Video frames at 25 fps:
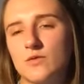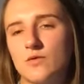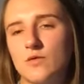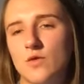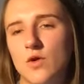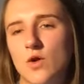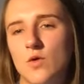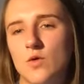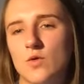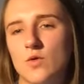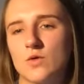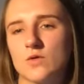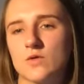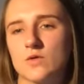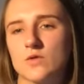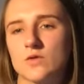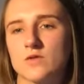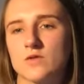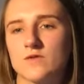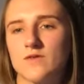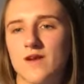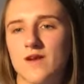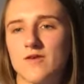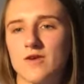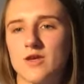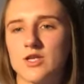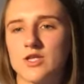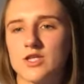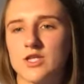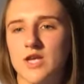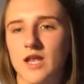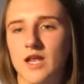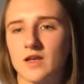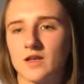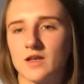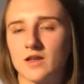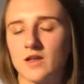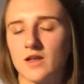focus very
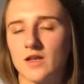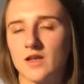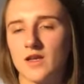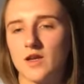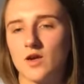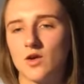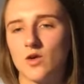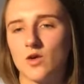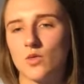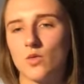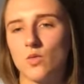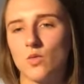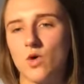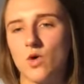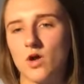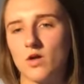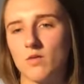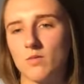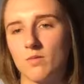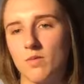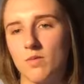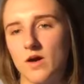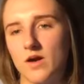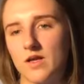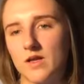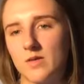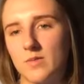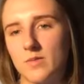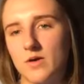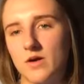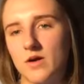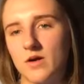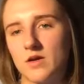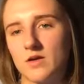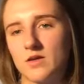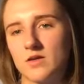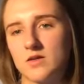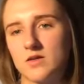gently on one body
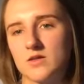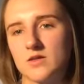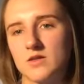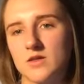part.